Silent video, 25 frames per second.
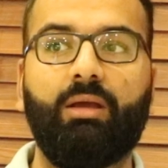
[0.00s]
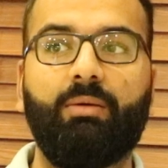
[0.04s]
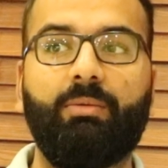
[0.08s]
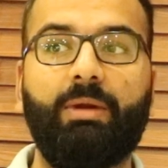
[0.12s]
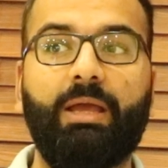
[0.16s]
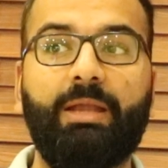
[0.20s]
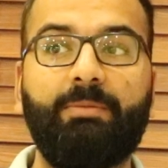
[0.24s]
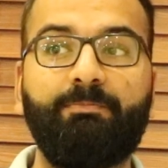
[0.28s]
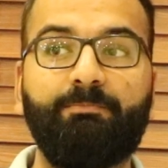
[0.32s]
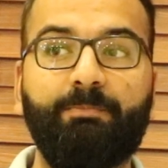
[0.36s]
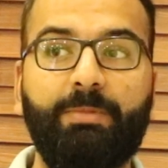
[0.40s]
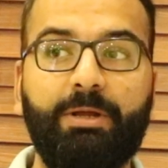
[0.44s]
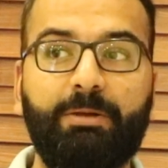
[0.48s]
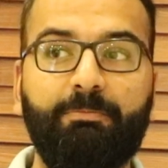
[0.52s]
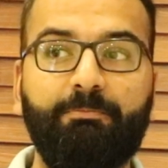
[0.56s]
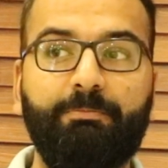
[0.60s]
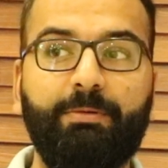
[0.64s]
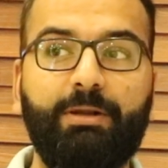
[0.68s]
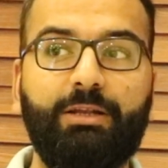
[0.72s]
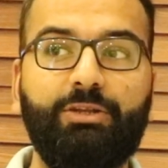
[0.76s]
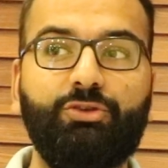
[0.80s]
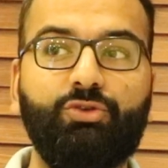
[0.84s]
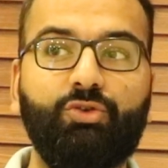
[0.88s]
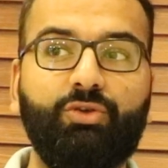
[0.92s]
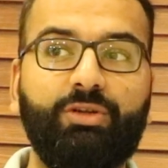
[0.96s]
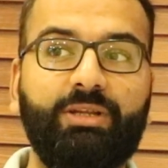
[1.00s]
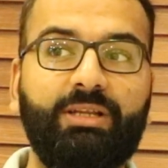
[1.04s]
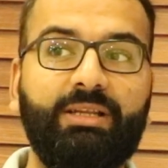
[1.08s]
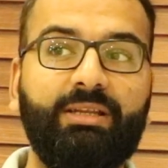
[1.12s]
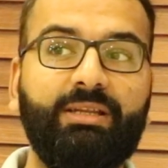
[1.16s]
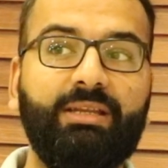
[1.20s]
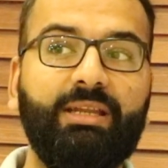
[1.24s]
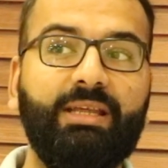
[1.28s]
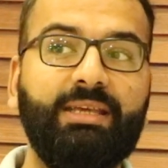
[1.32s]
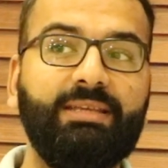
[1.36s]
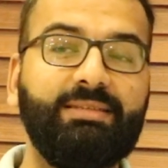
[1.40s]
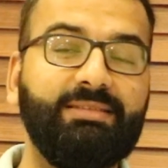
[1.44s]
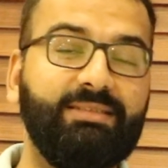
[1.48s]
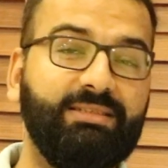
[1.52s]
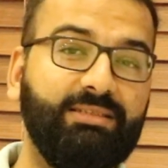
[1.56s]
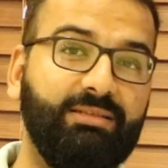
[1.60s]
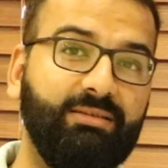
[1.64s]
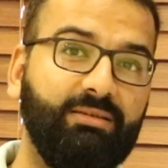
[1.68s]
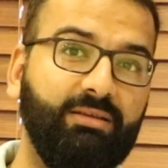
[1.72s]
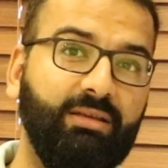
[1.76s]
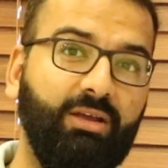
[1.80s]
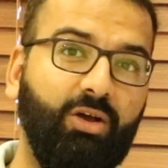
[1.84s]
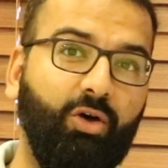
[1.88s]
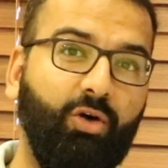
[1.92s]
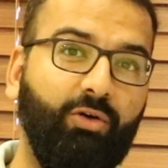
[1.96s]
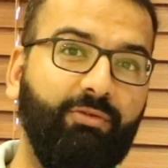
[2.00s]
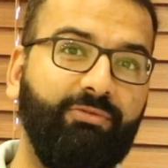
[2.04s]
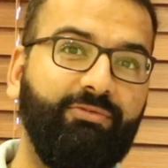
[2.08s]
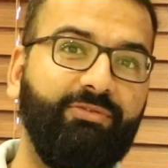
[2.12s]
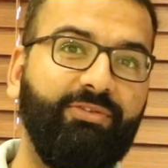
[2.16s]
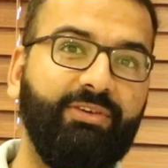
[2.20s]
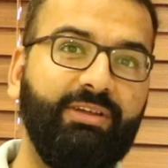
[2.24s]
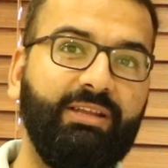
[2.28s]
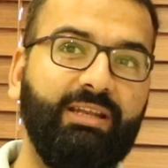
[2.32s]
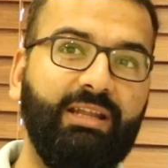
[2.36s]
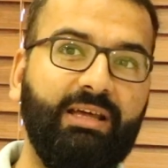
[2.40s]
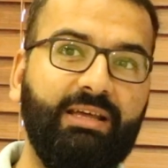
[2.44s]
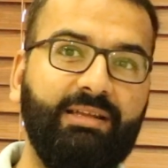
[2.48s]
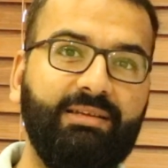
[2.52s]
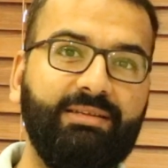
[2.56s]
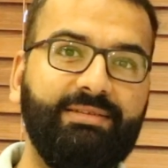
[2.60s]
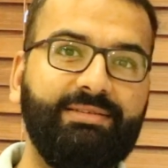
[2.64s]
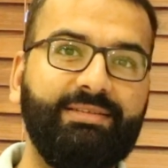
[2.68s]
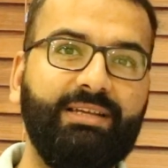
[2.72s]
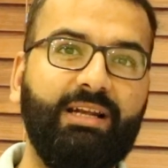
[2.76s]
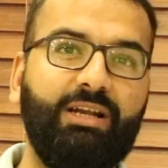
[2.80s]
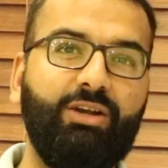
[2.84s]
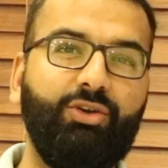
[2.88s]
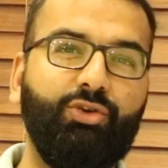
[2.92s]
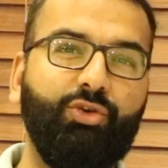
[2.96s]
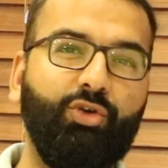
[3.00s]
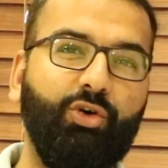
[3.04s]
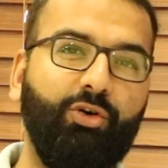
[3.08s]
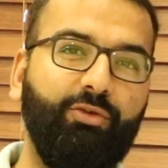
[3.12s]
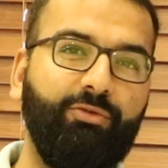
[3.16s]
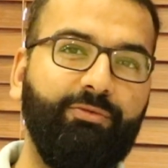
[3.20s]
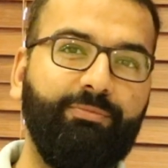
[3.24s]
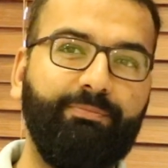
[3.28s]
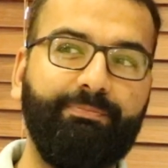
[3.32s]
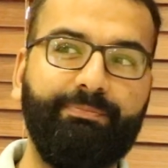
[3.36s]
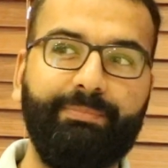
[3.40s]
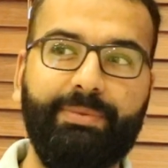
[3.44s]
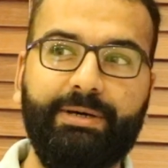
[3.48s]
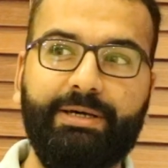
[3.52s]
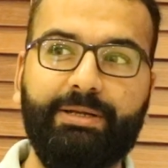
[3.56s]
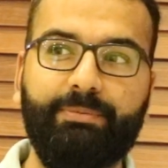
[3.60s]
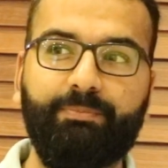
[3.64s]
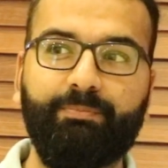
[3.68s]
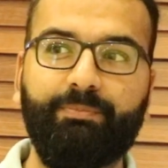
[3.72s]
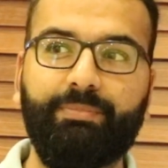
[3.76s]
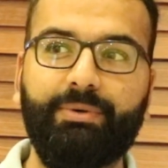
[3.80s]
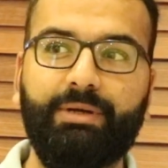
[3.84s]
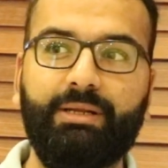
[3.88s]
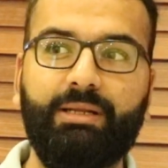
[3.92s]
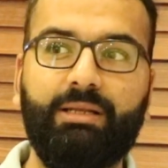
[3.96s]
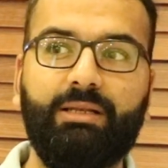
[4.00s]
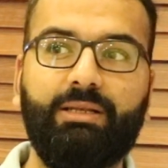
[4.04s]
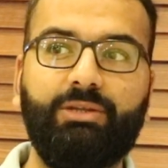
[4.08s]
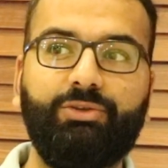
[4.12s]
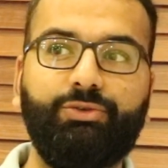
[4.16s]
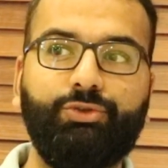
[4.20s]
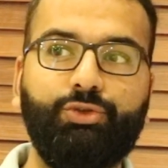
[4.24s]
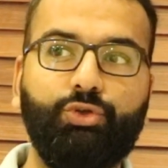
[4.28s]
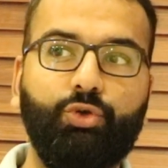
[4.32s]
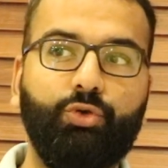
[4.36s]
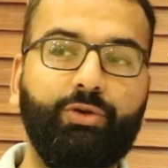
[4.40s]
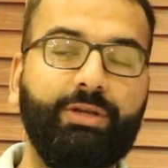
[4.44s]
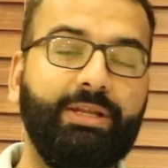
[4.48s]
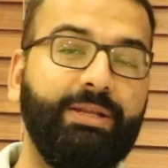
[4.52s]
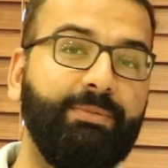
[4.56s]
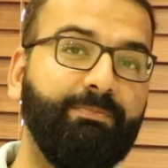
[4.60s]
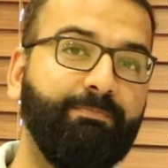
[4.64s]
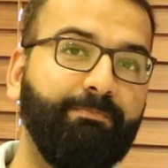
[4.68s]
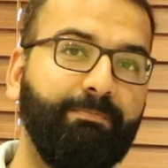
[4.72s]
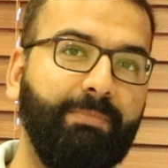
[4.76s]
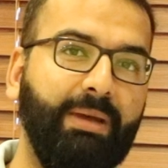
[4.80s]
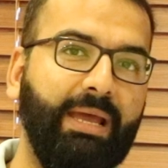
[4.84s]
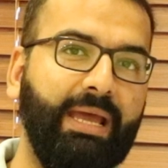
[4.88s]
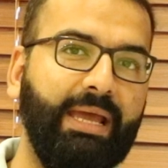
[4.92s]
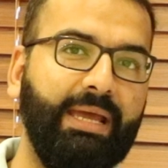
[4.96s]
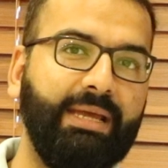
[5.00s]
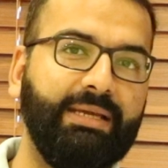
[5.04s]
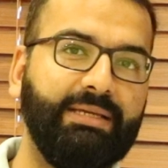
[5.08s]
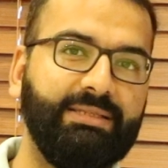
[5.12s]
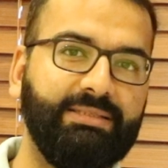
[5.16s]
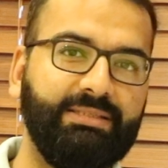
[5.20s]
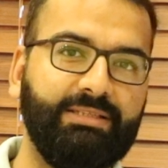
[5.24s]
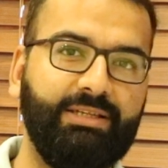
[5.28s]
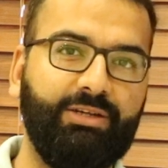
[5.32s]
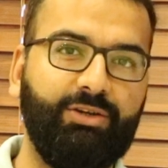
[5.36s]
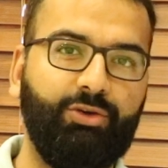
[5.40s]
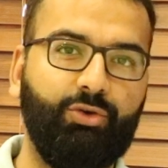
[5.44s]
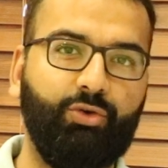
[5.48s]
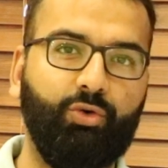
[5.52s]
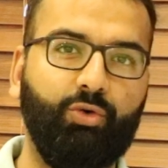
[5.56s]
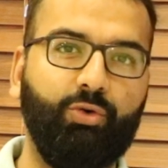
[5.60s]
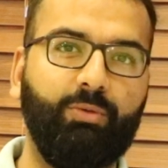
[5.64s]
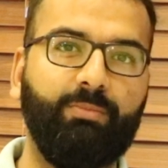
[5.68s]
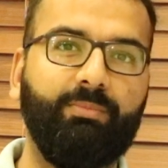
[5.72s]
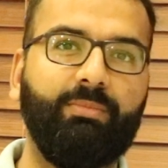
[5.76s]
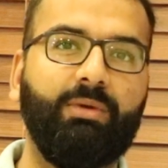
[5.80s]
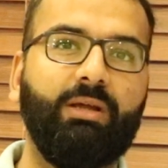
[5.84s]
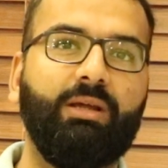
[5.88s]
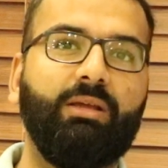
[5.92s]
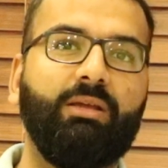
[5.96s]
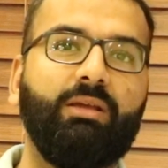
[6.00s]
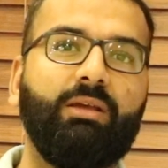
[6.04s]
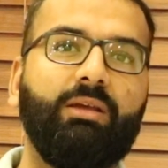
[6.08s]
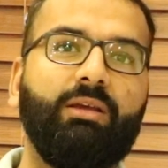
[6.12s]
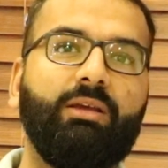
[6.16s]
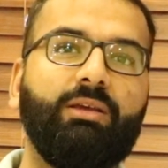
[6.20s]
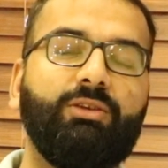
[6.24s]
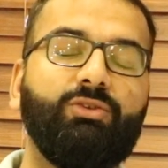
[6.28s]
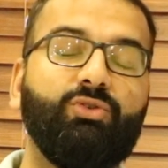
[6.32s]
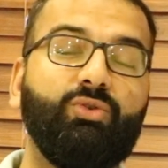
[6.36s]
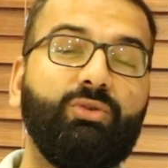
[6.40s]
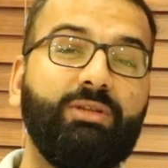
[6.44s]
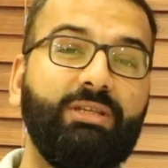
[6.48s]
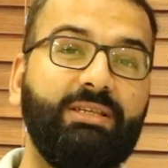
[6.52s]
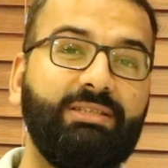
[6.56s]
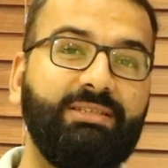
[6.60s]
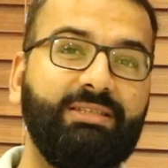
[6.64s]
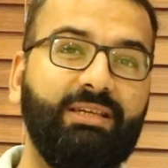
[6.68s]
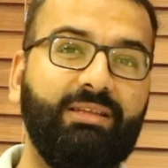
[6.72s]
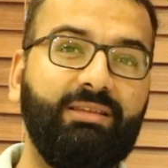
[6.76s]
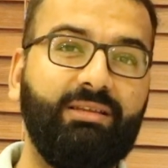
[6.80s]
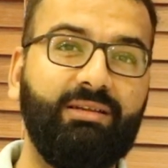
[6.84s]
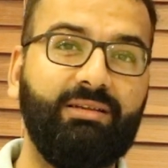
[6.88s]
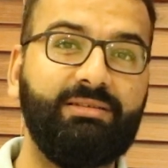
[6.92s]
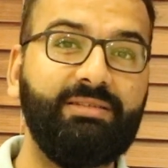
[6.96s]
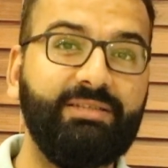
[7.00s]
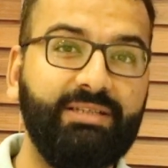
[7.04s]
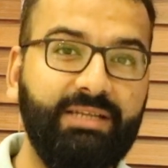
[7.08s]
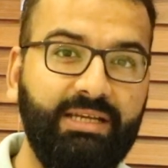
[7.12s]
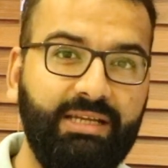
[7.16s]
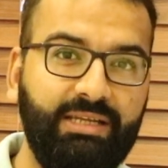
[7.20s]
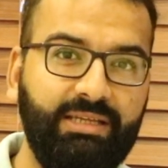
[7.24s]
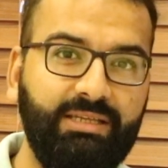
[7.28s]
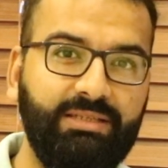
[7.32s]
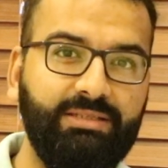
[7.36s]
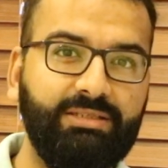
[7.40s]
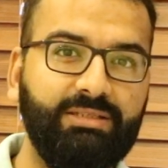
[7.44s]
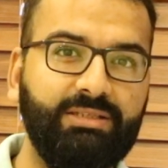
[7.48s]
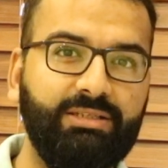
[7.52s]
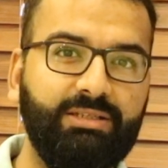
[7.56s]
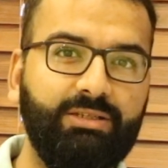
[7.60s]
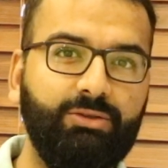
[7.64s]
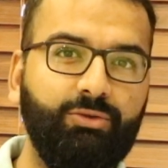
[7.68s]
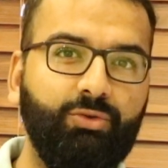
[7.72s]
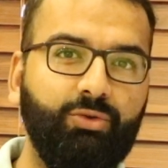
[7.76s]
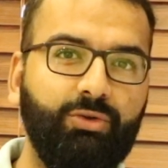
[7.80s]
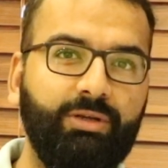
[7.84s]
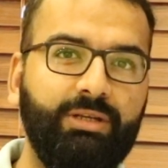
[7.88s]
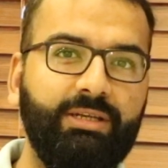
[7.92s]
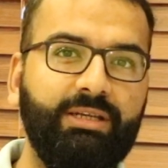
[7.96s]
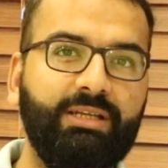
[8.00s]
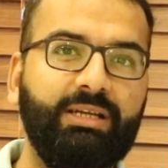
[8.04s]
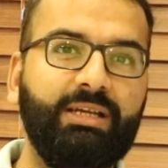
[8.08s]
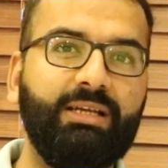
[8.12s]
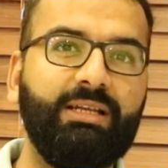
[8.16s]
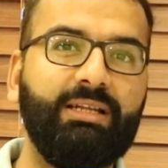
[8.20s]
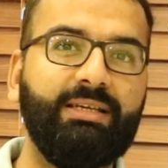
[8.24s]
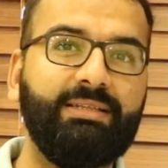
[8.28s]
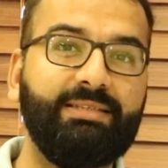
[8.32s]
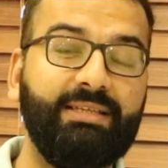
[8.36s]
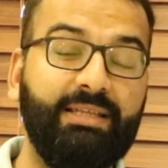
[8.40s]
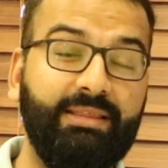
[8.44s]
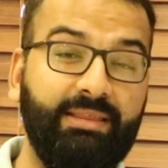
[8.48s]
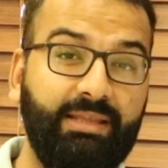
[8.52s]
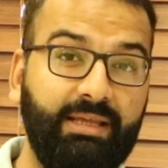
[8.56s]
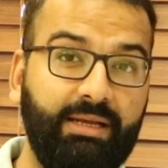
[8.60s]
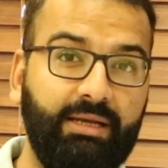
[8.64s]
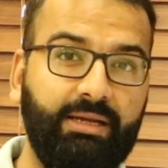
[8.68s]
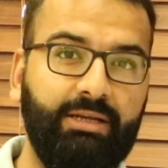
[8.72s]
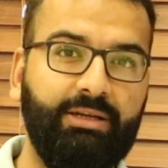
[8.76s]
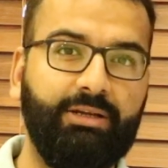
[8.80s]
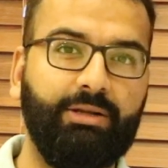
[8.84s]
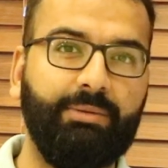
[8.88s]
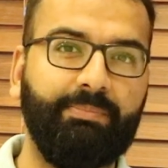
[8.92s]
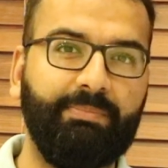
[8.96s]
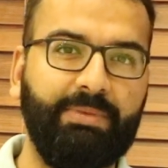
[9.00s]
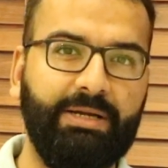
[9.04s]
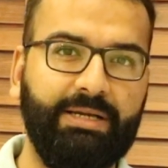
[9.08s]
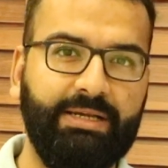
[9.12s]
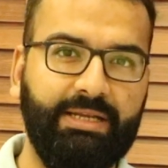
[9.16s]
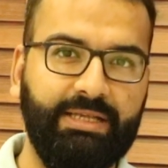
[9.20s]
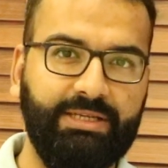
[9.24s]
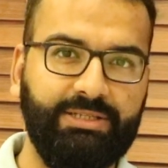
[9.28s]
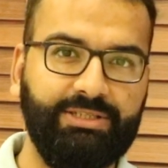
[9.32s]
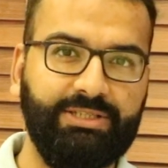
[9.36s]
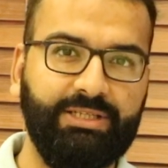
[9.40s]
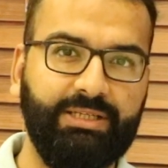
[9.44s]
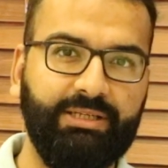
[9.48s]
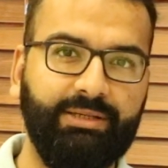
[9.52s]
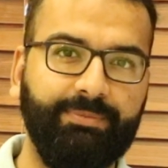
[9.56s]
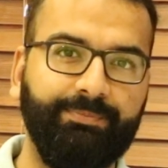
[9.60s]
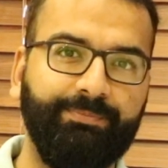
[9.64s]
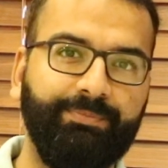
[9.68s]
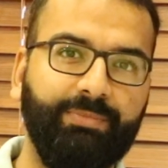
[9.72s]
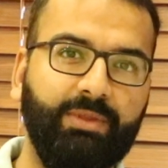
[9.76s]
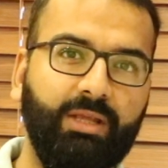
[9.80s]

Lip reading: And purple urine is often a result of purple urine bag syndrome. So these are the strange urine colors and their interpretation.